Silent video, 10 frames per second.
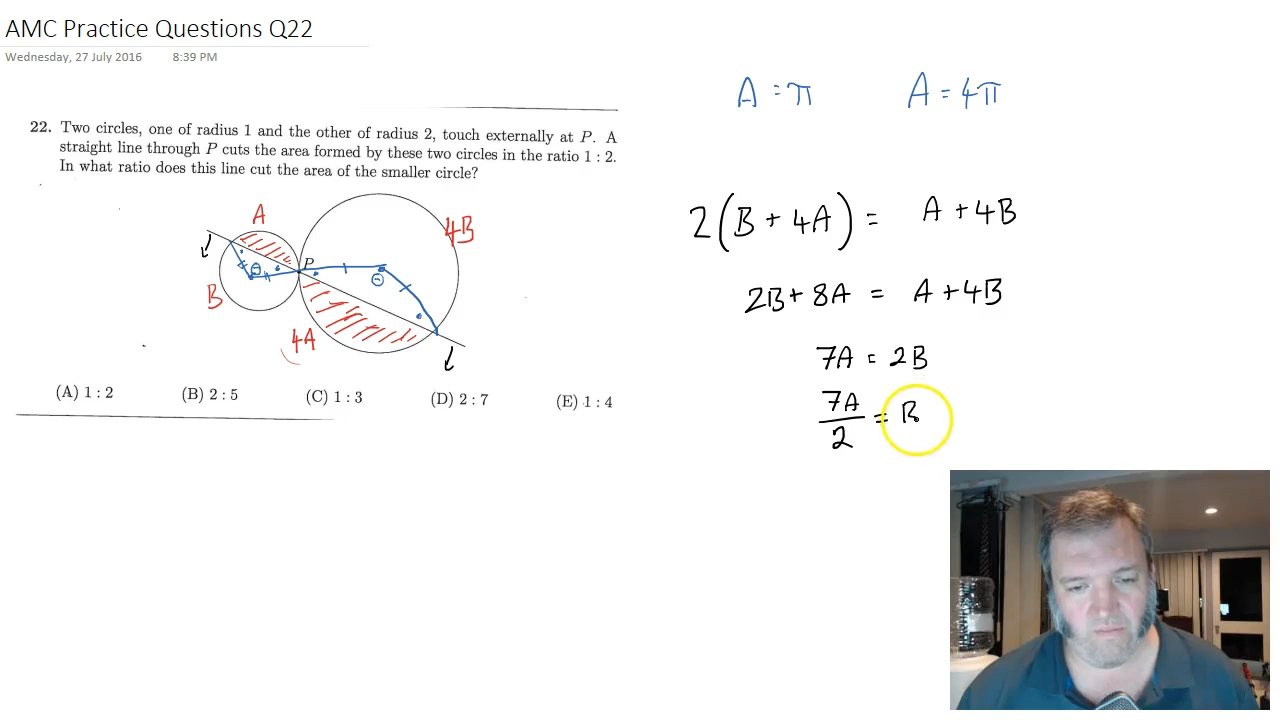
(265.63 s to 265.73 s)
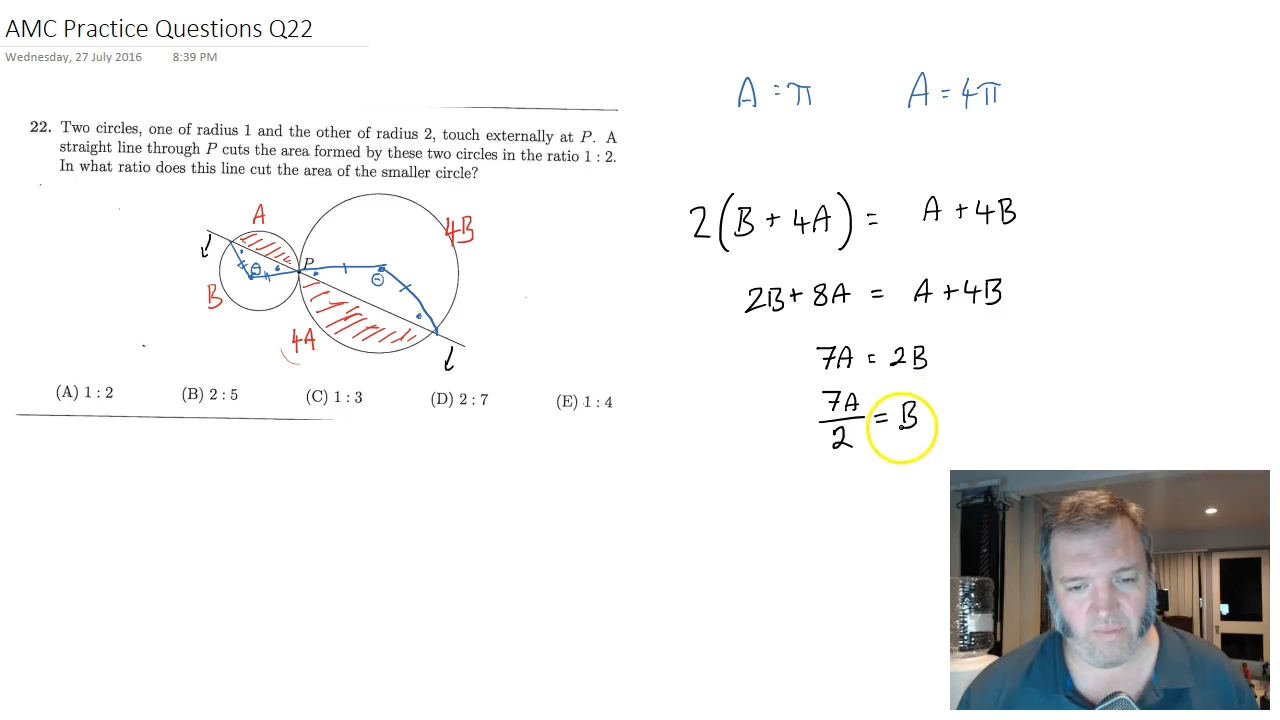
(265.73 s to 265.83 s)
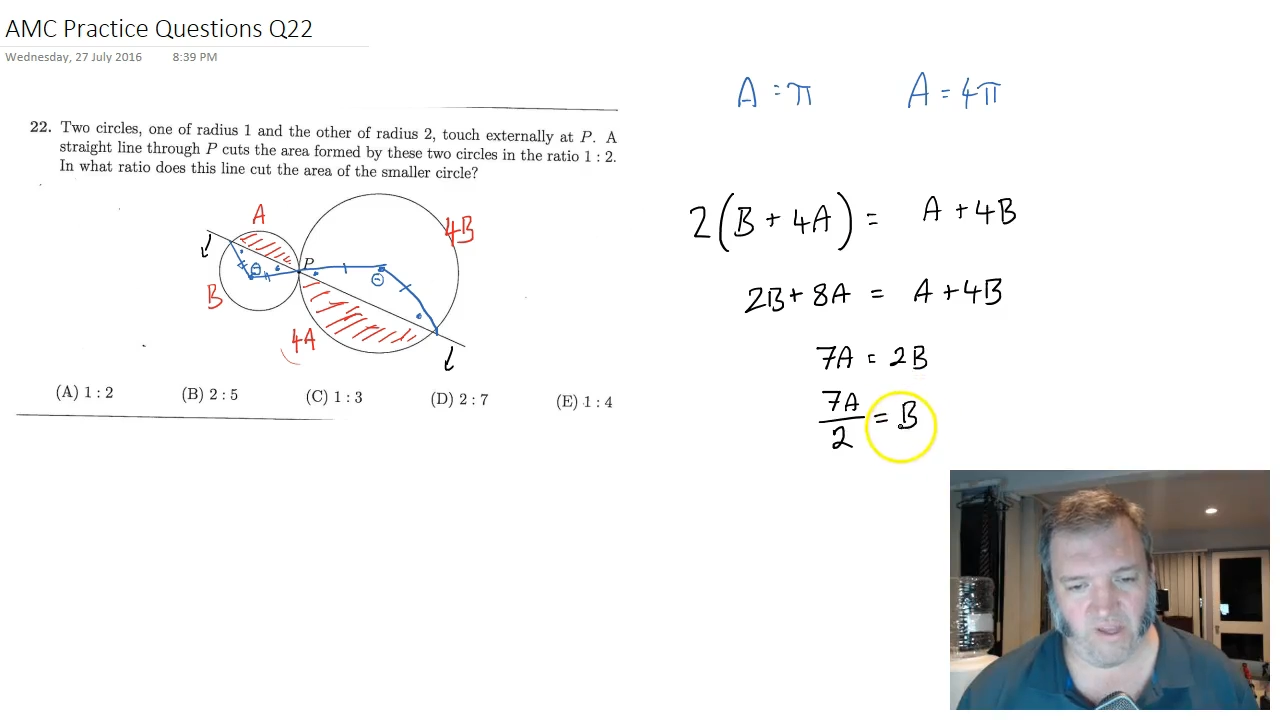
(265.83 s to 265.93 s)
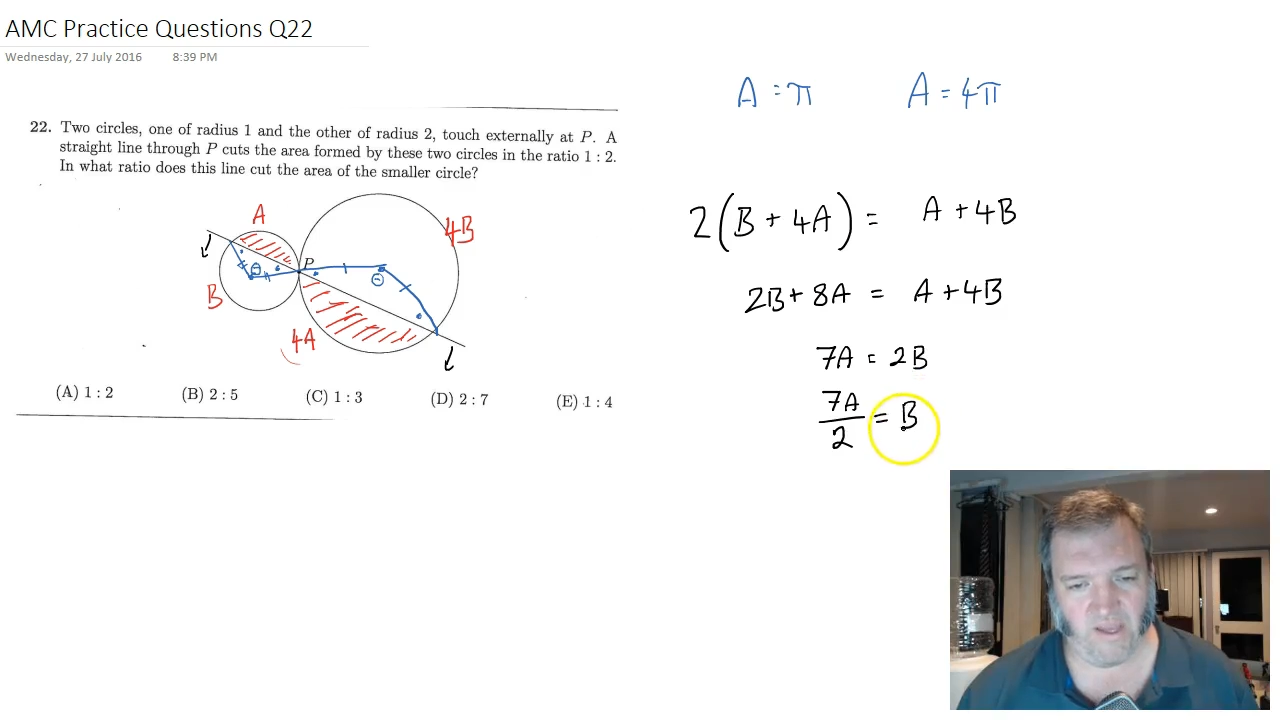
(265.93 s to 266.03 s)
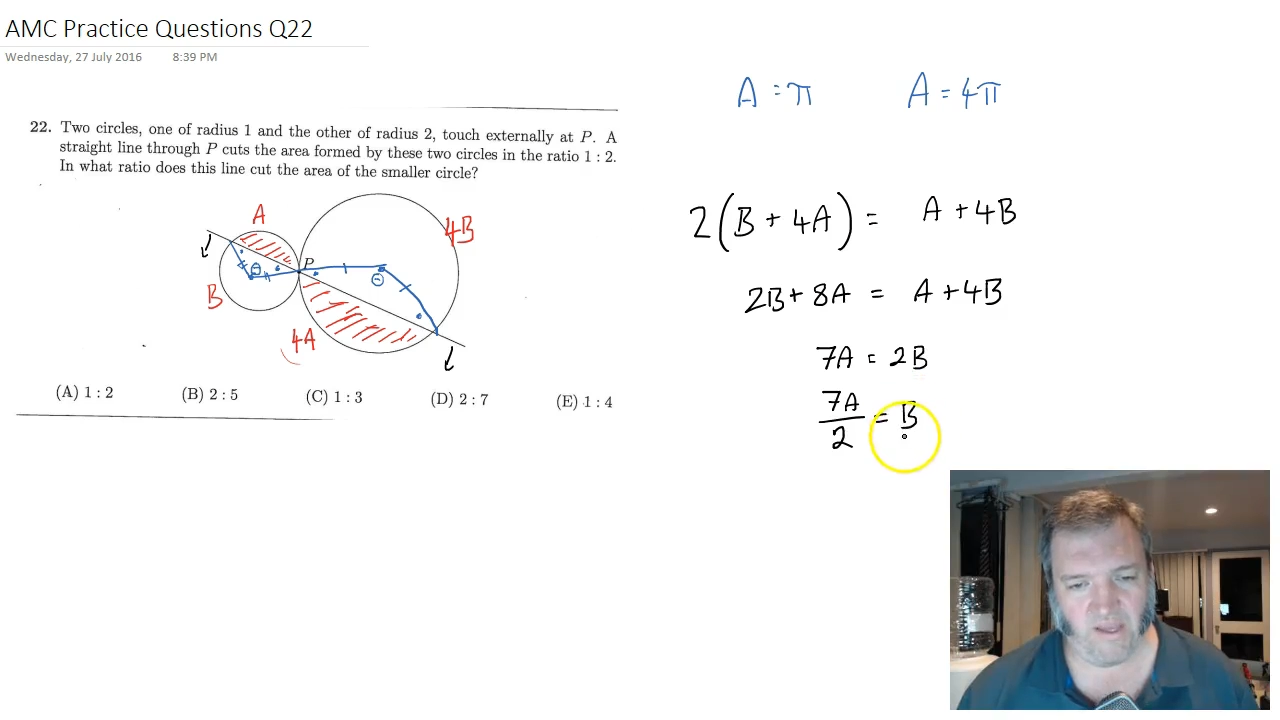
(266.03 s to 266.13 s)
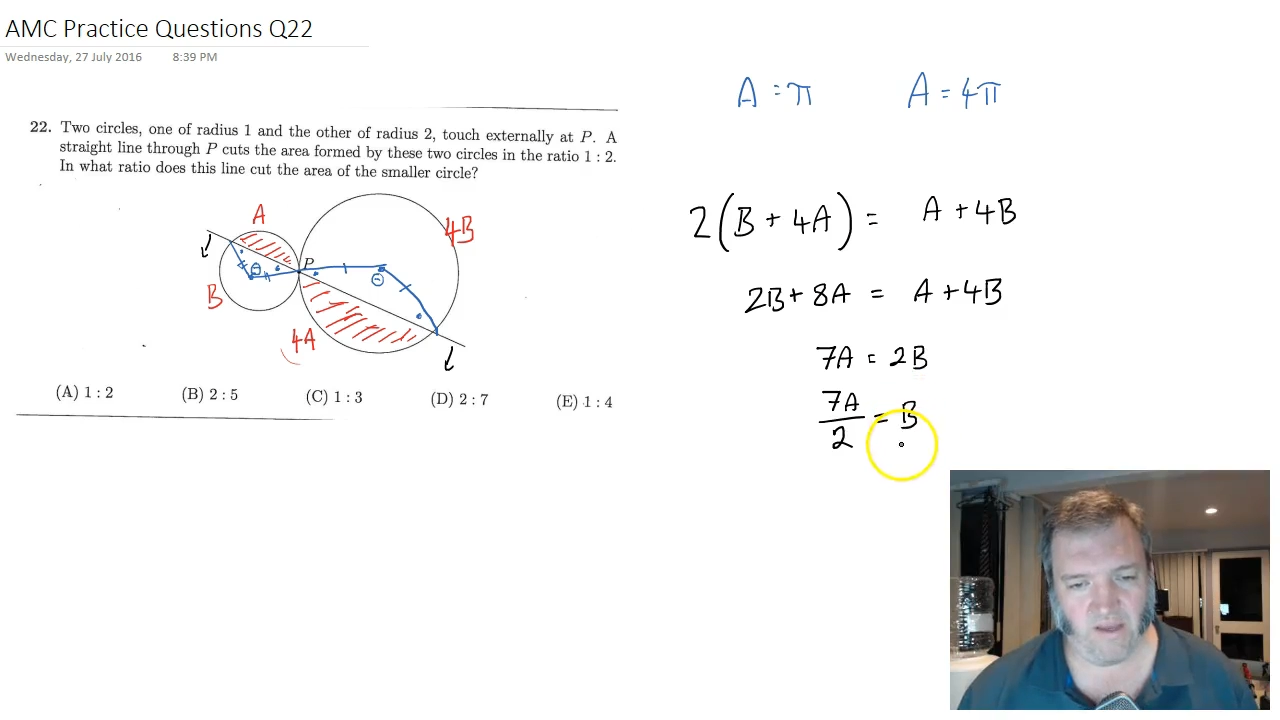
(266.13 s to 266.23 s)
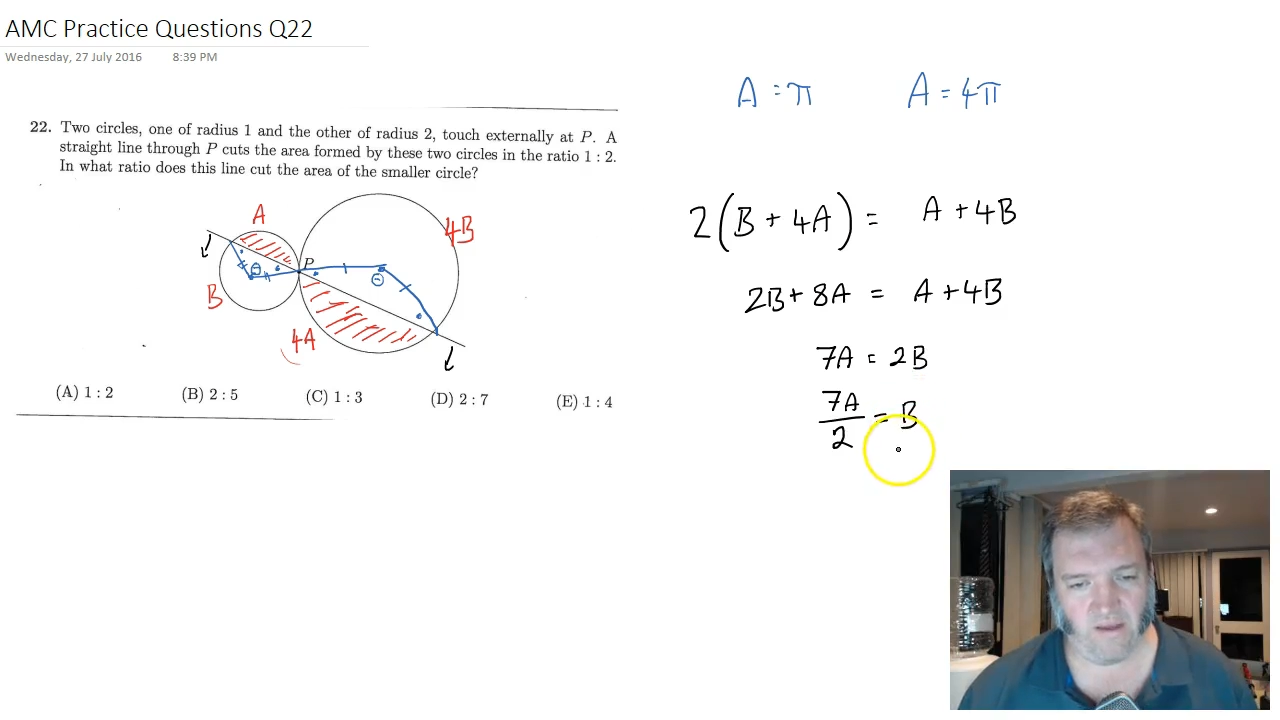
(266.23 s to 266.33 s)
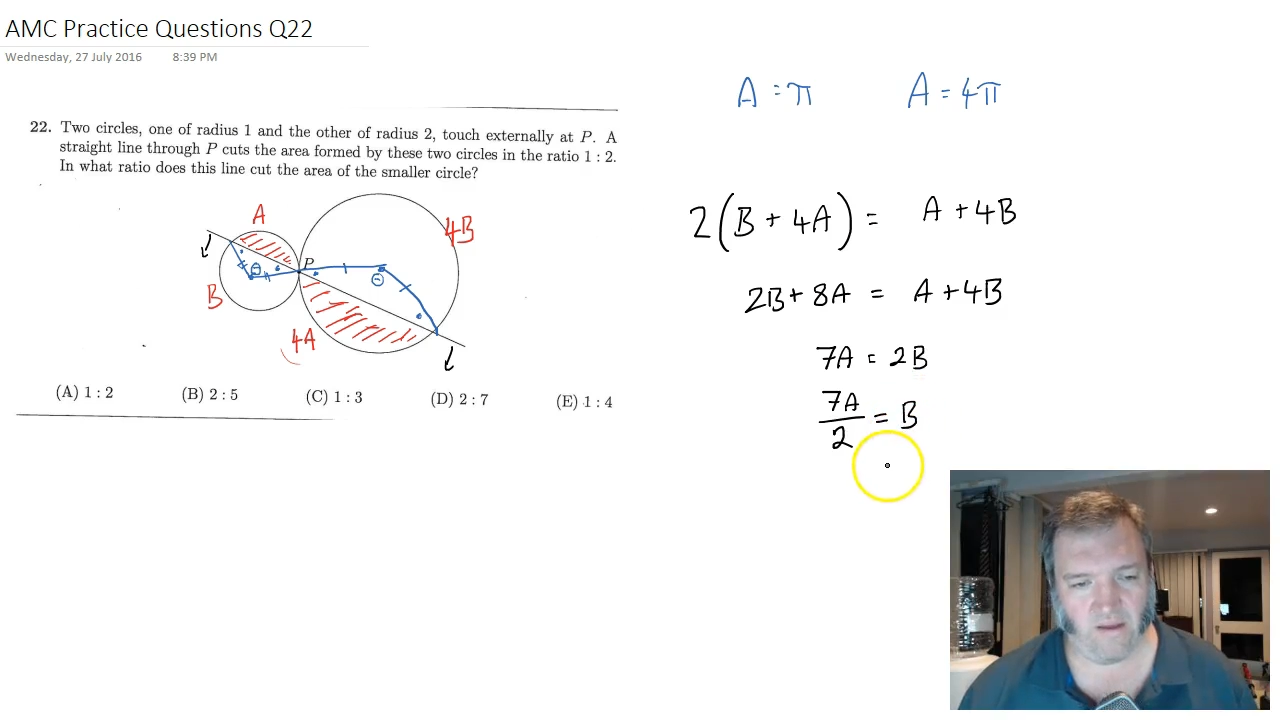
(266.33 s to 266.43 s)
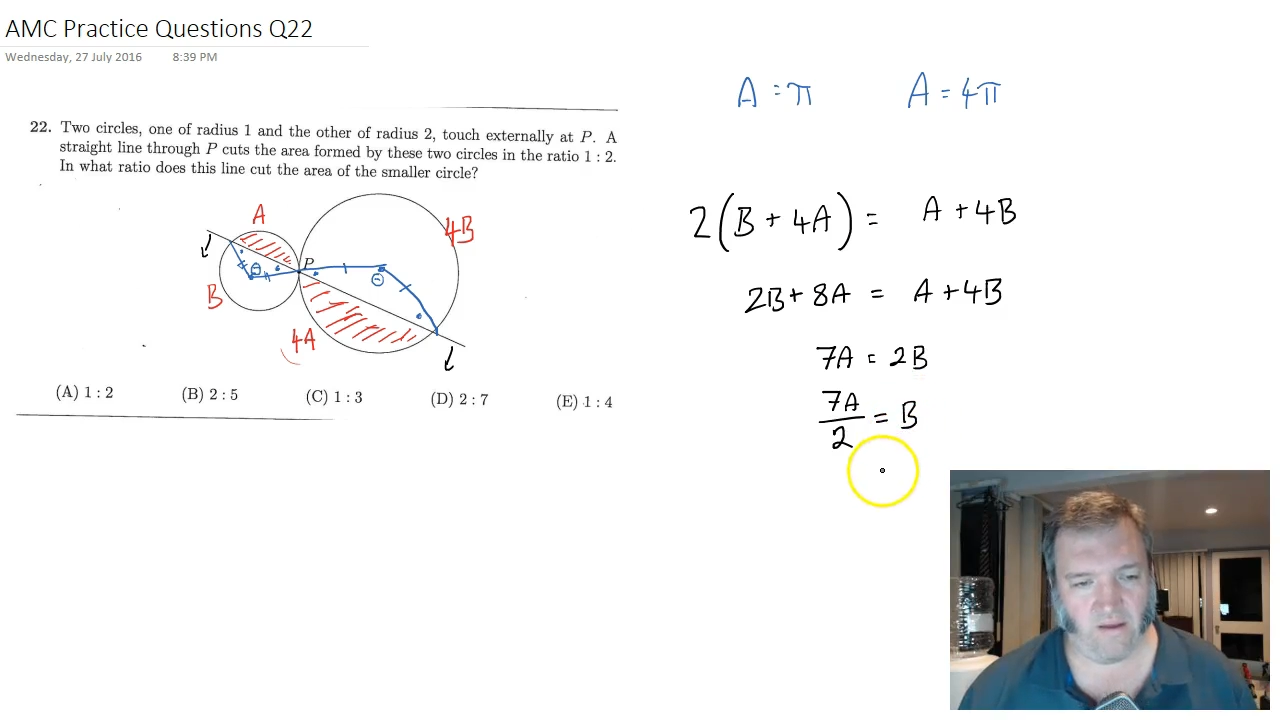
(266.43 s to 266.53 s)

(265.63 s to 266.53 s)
B.